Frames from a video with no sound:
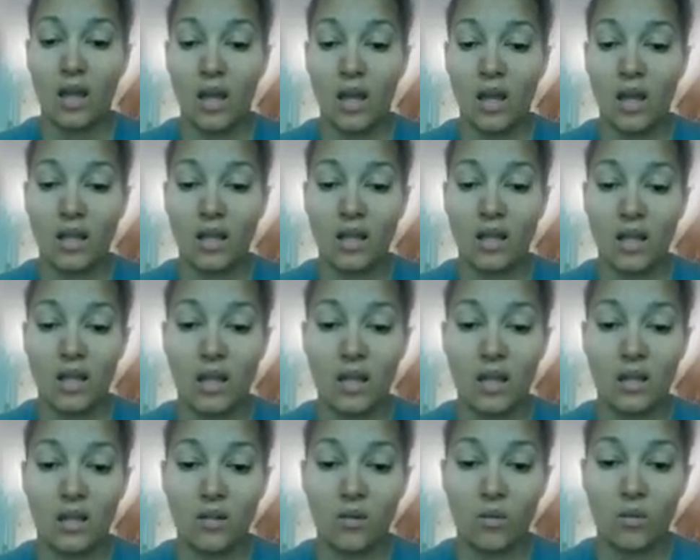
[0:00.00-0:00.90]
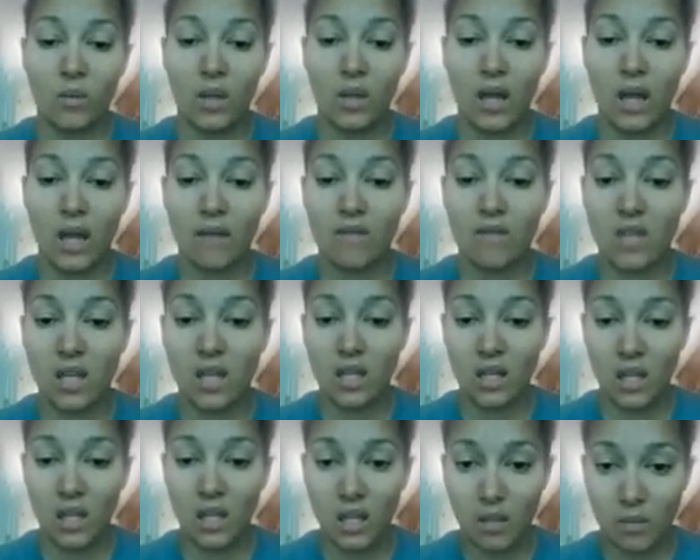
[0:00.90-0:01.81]
And then we have the
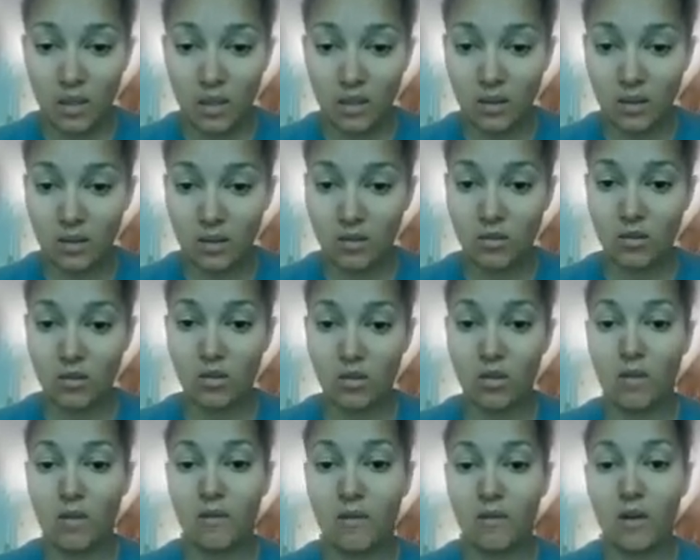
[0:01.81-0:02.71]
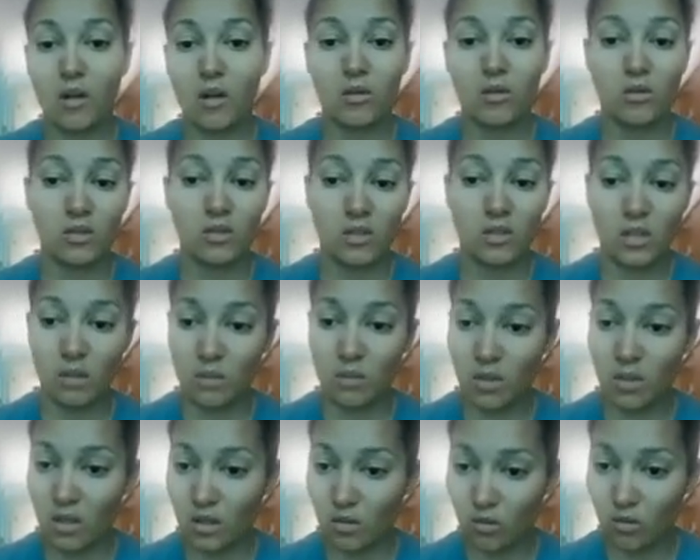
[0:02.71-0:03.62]
inhibin. So the follicle
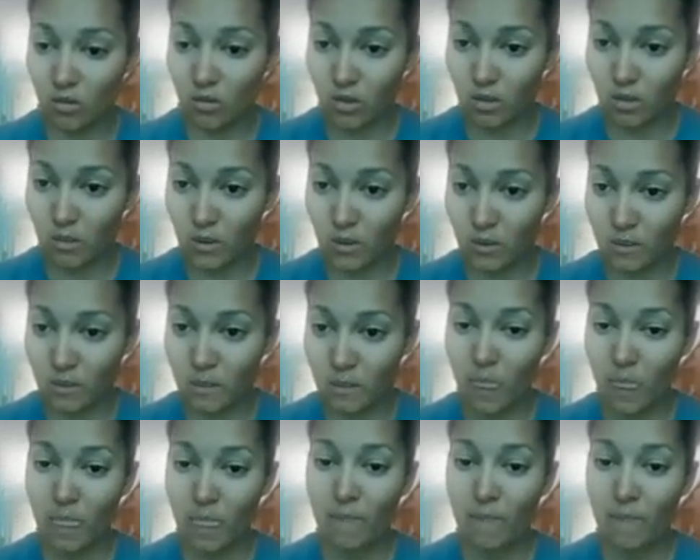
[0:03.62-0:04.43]
stimulating hormone